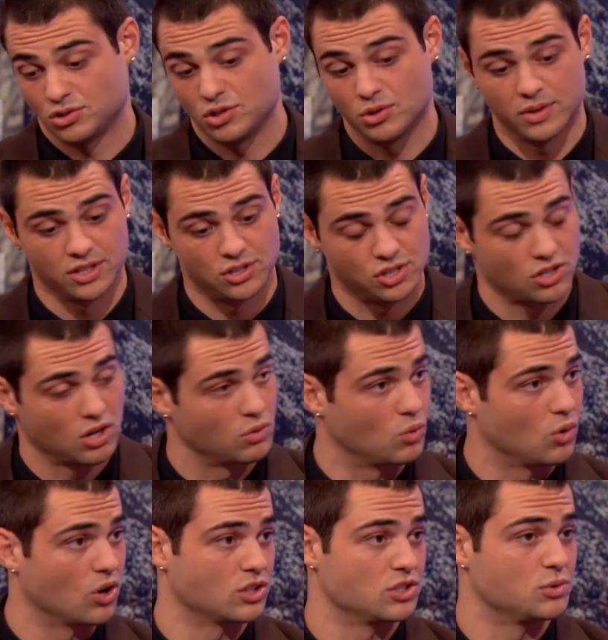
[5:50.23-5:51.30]
doing stunt
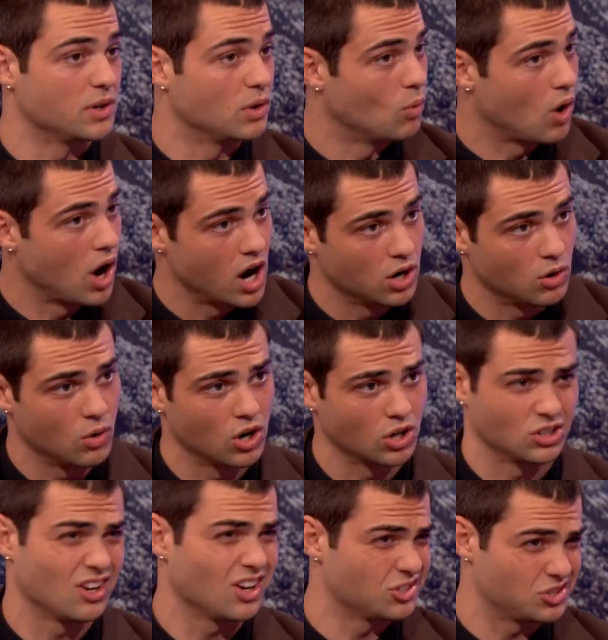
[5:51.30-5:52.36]
work, doing wire work
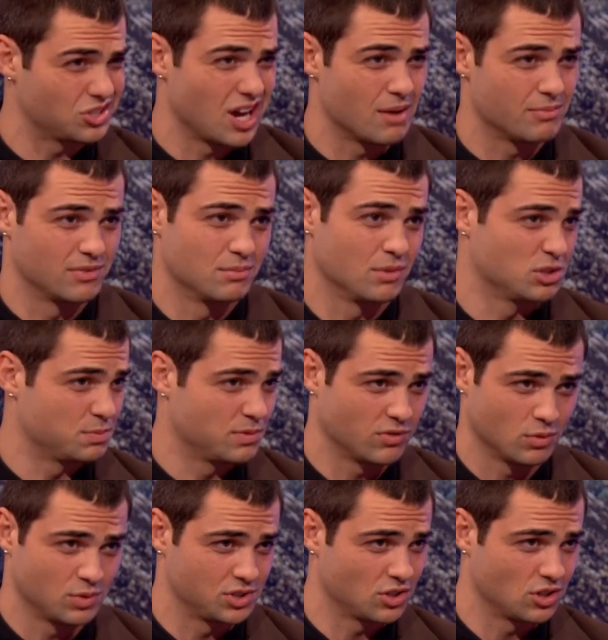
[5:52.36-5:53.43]
nonstop for months before
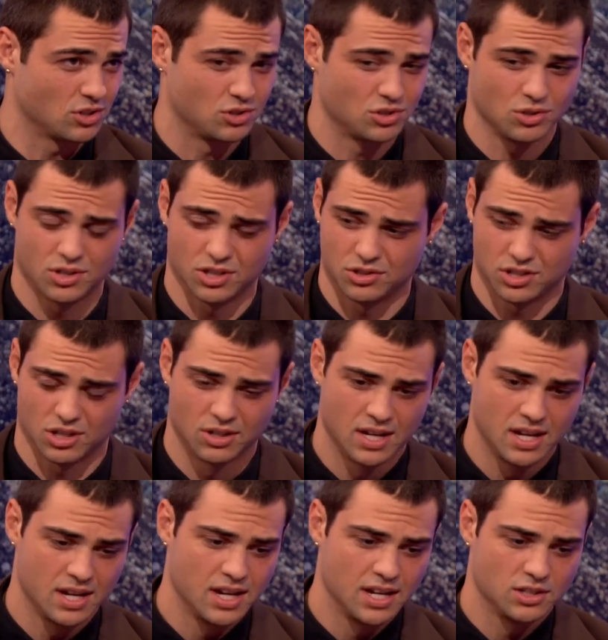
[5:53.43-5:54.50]
we started shooting. So,
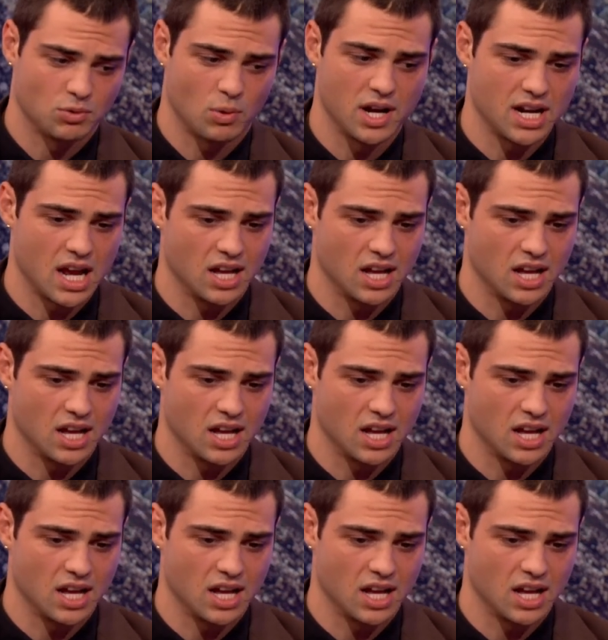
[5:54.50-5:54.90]
Dwayne